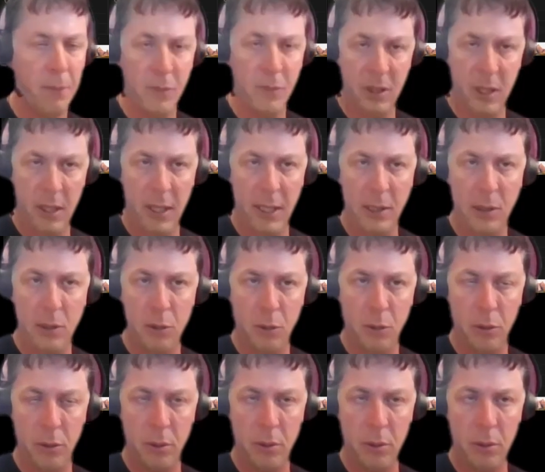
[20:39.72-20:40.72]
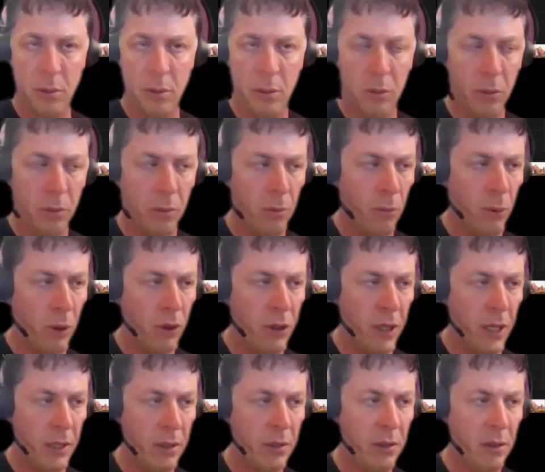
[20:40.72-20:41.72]
select or
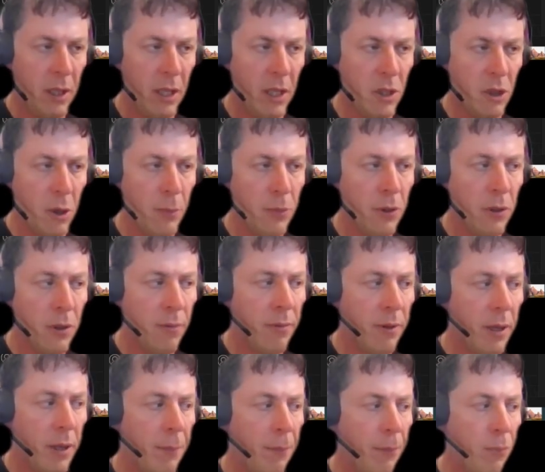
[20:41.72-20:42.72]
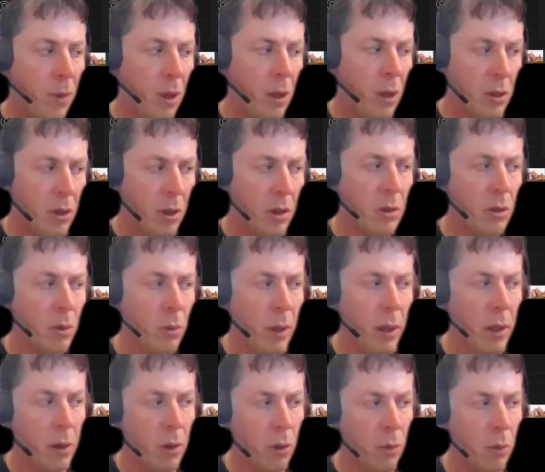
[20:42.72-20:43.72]
reject each option of that. So it's
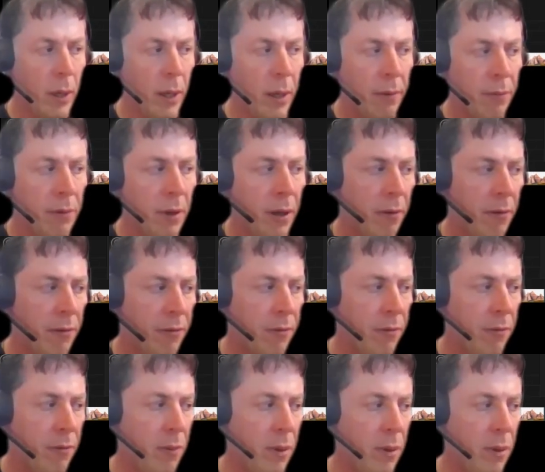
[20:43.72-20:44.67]
quite a good way of kind of